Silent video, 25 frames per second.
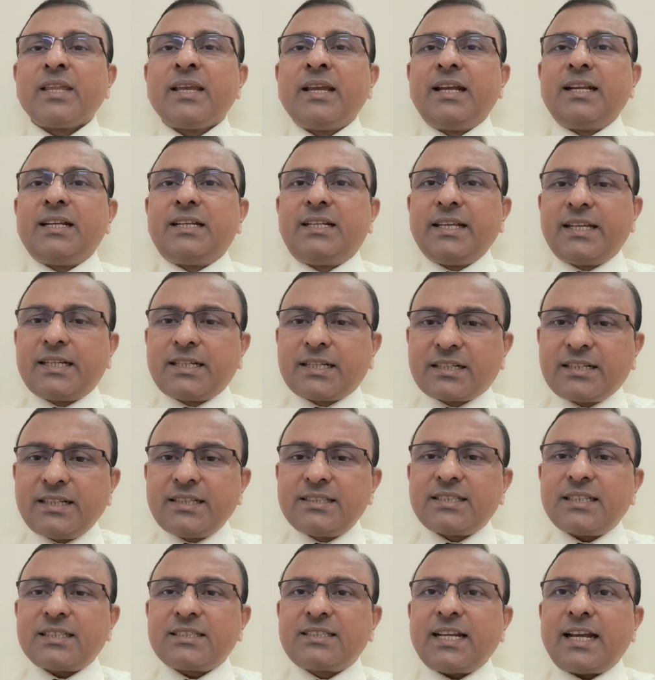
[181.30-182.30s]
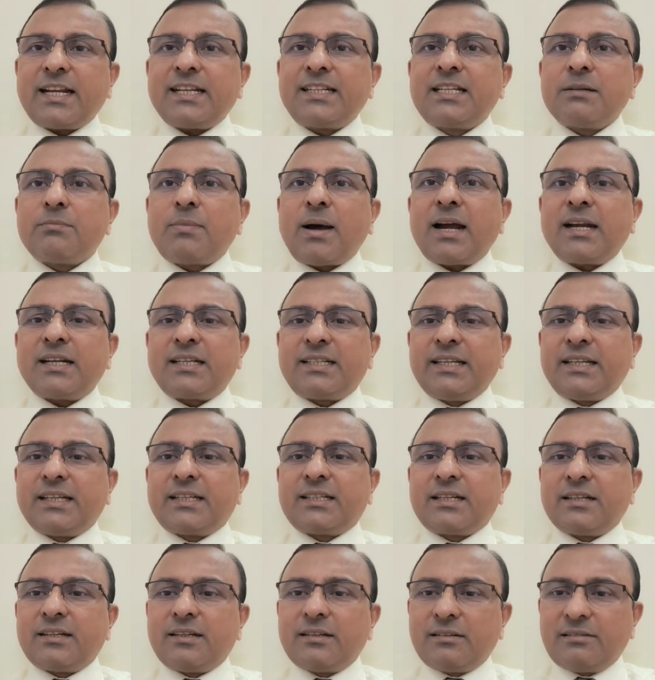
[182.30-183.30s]
It decreases the
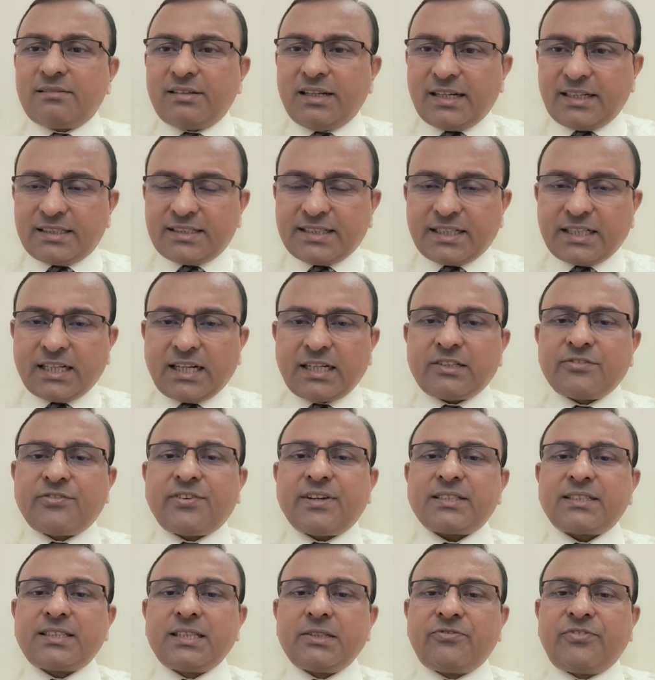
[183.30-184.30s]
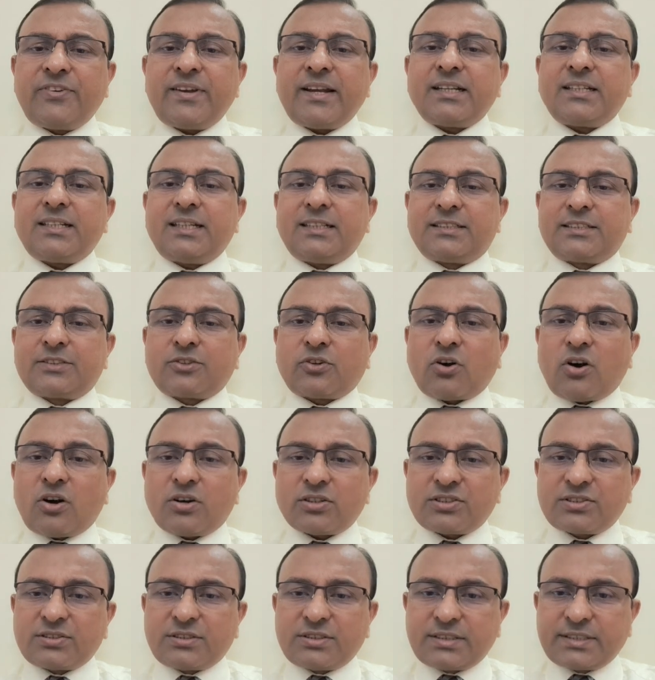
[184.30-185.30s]
antibiotic related adverse effect, it's
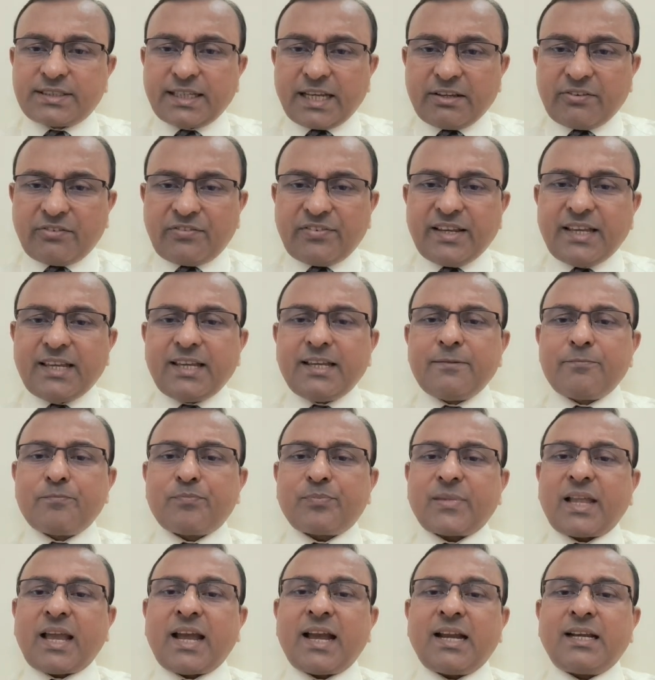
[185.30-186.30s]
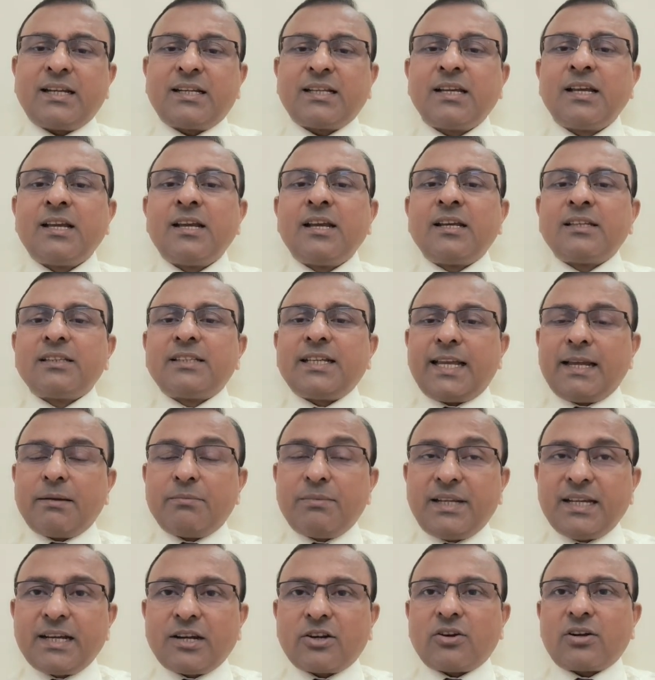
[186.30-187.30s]
cost saving, and the
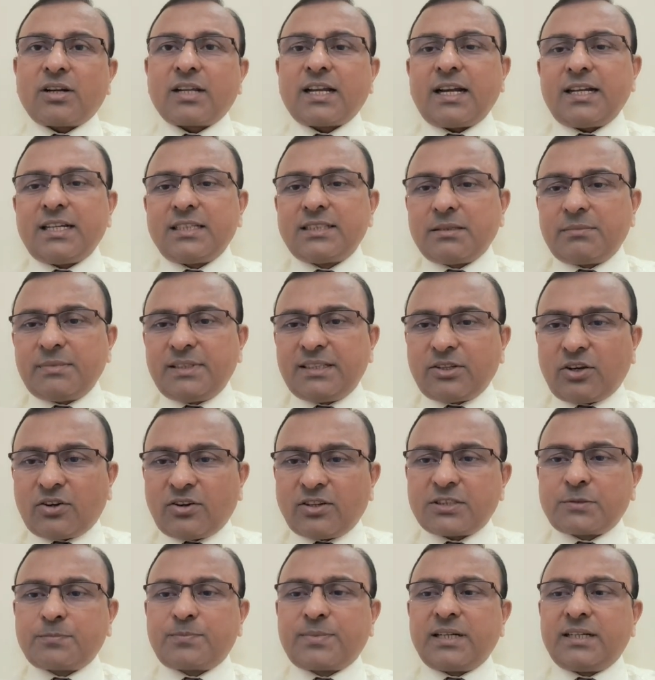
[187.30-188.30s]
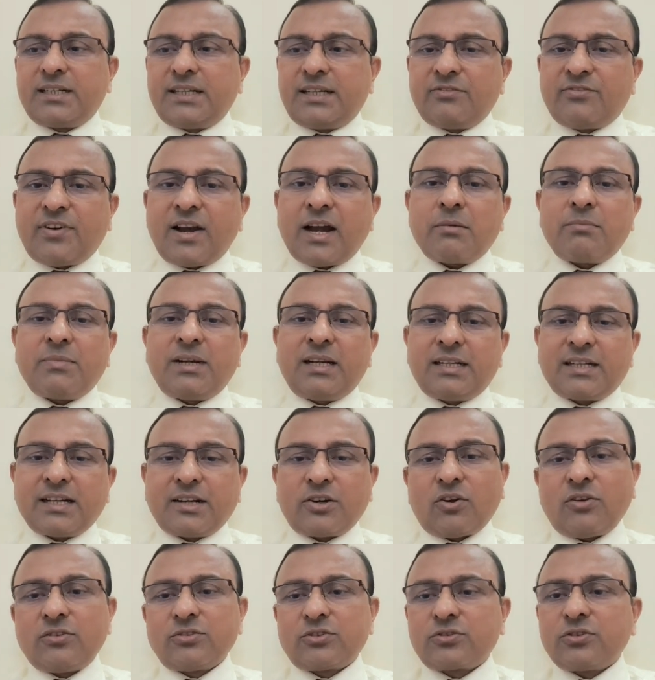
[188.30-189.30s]
MDR organism in the hospital environment
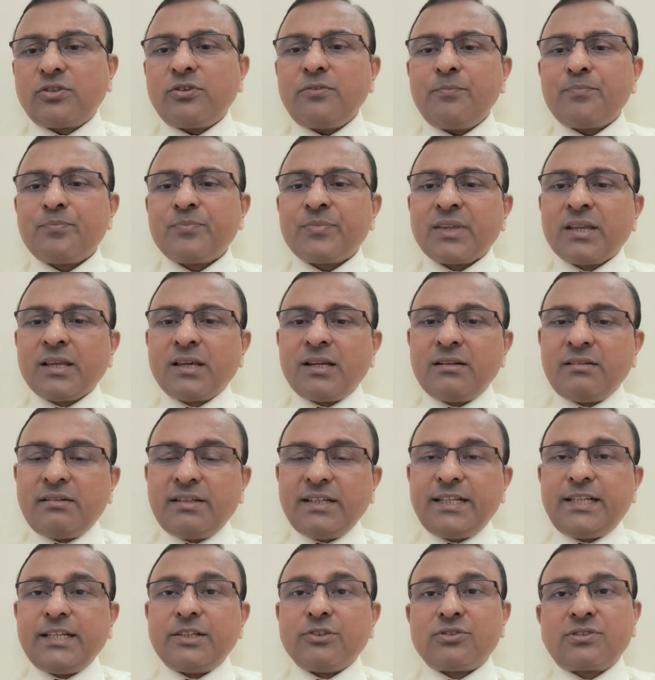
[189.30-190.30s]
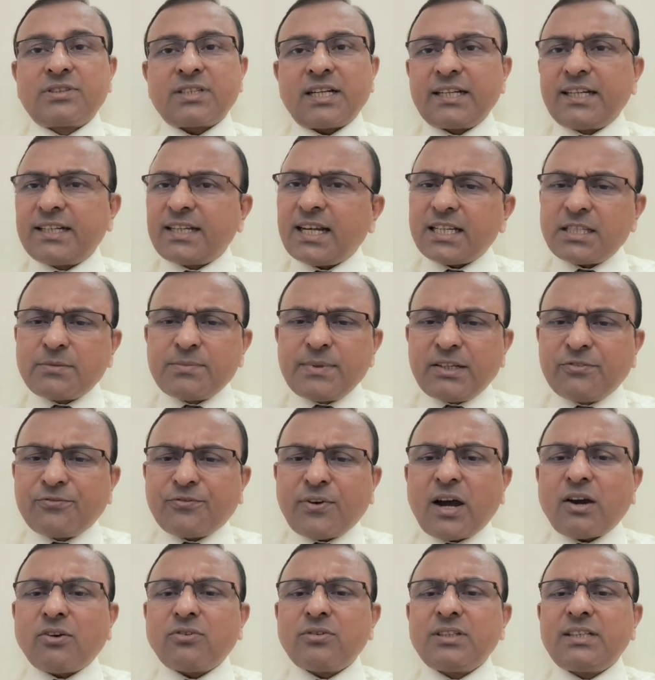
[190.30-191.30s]
are also reduced. And it has been
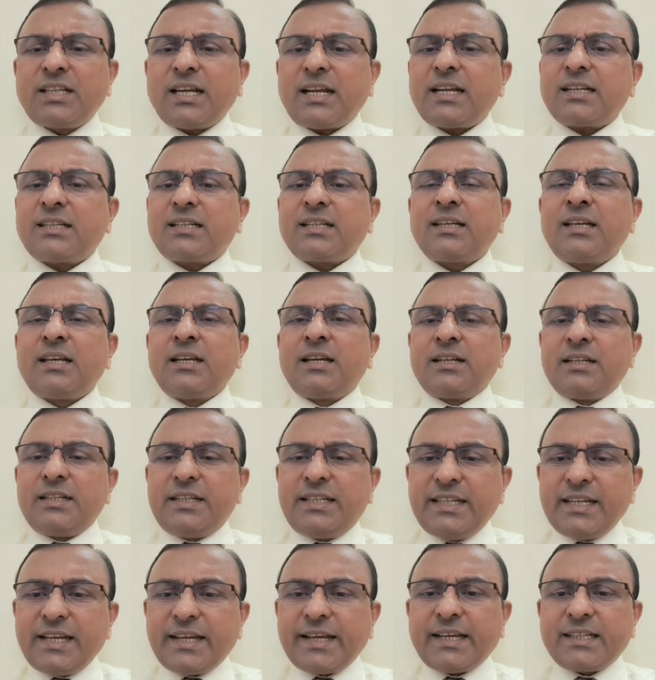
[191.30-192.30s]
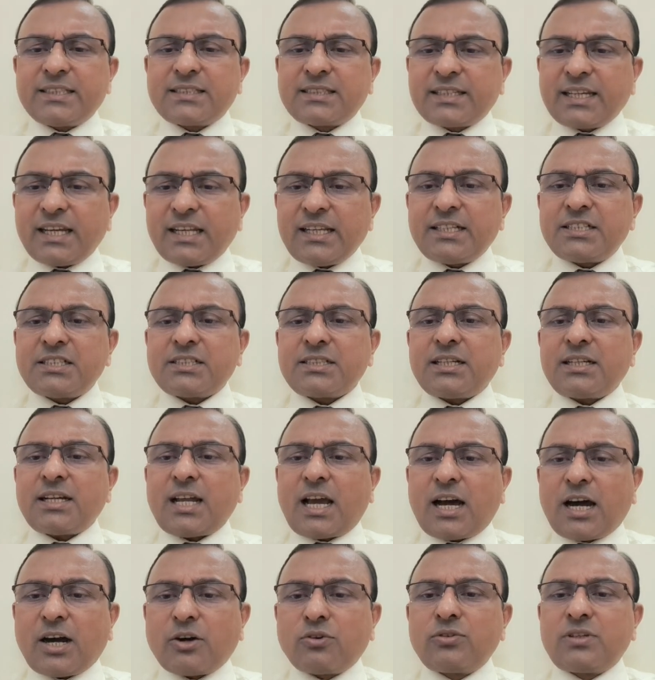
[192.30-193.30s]
found that
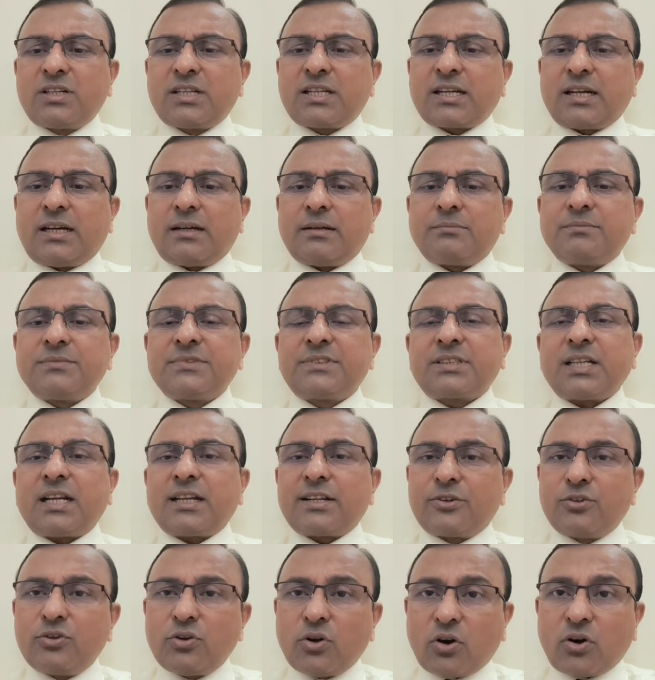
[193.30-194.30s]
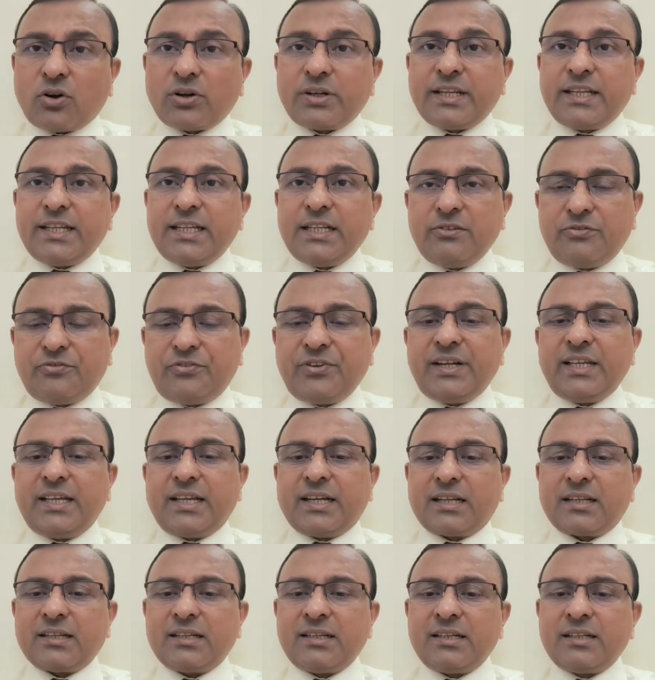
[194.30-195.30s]
de-escalation outcomes are
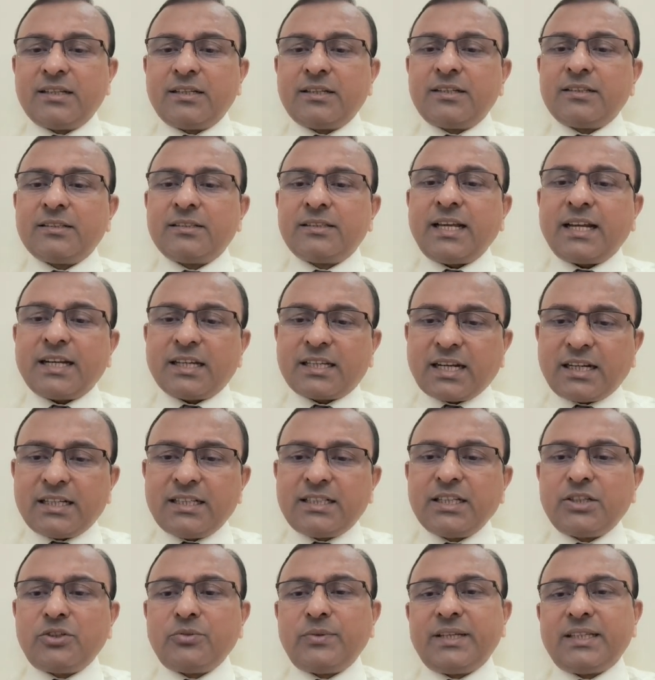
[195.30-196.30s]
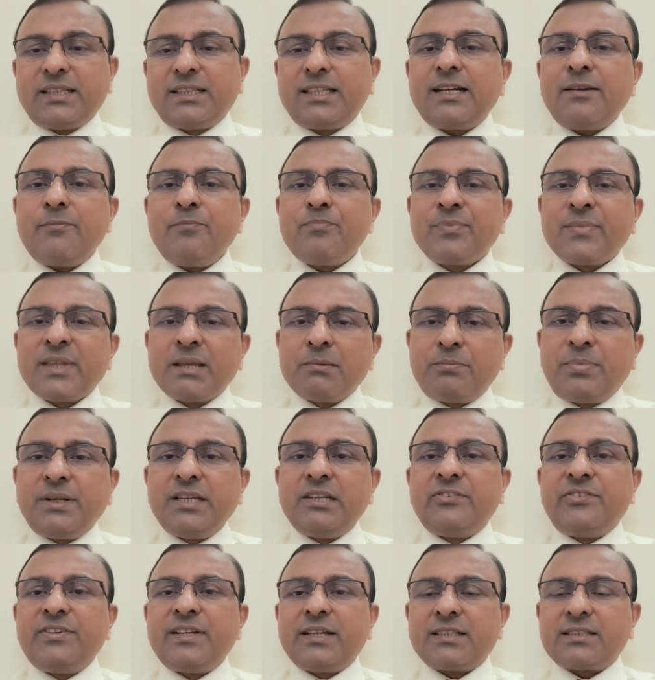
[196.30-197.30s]
non-inferior than continuing the
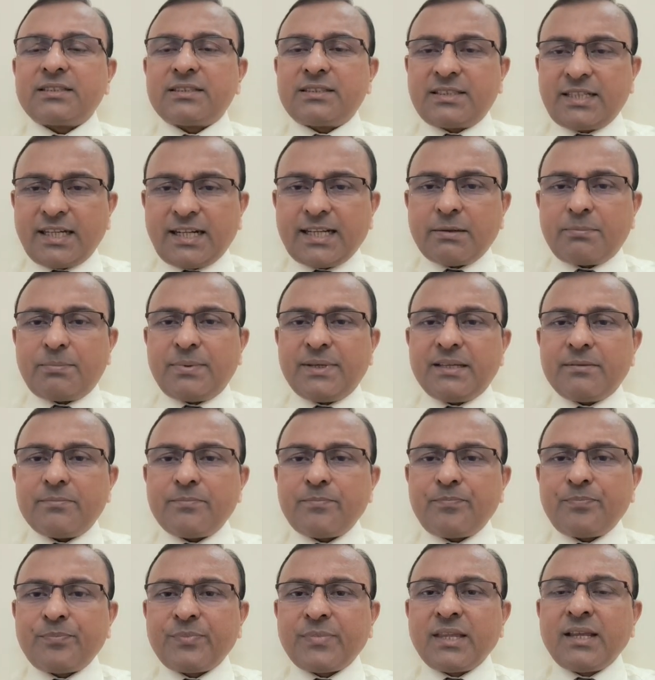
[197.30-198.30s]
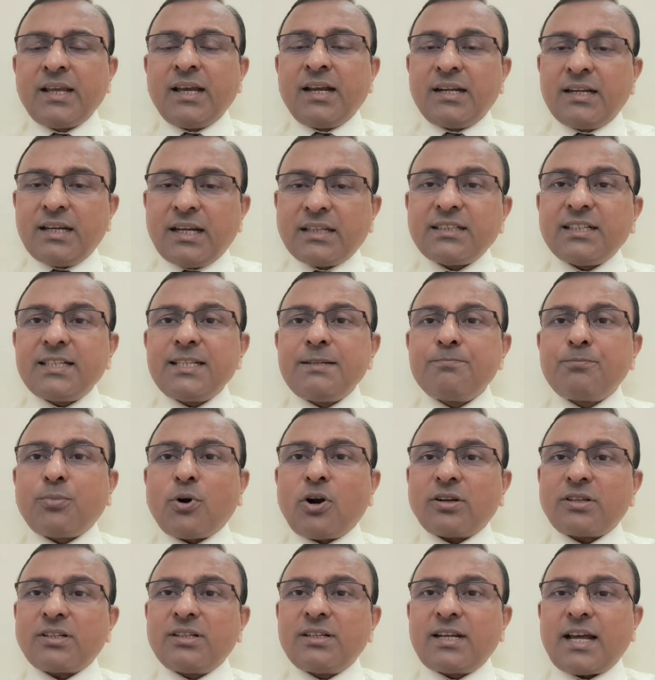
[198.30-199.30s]
previous therapy. Another
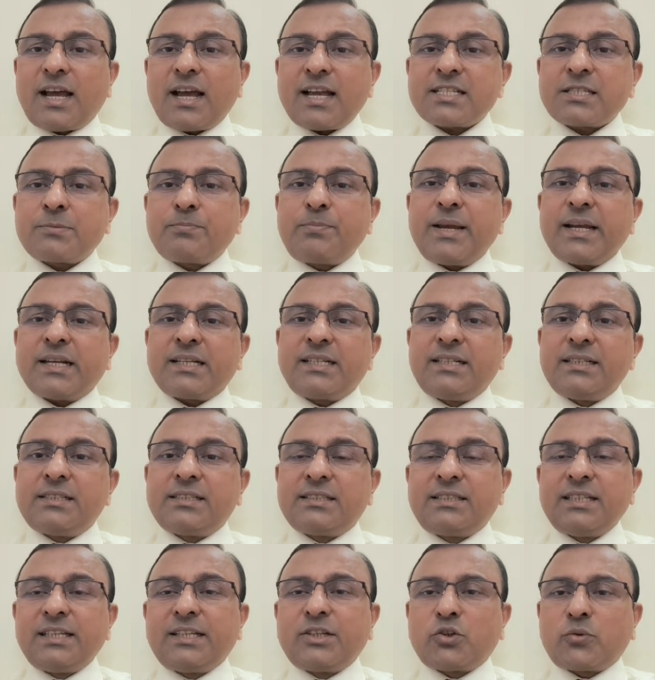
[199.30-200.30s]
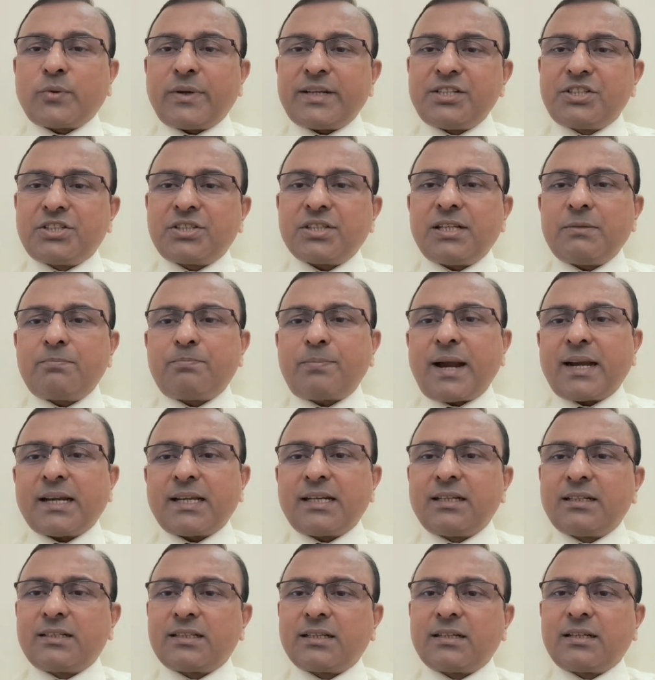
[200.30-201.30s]
important aspect is sequential
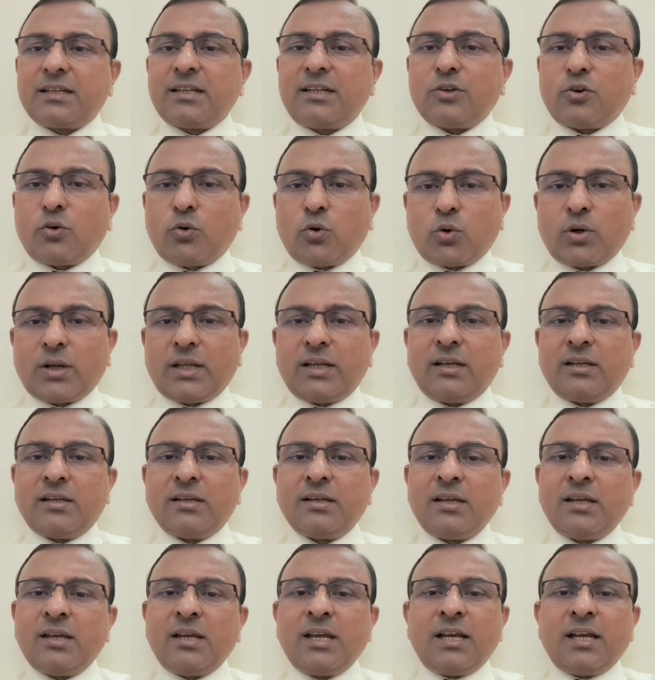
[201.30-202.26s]
parenteral oral.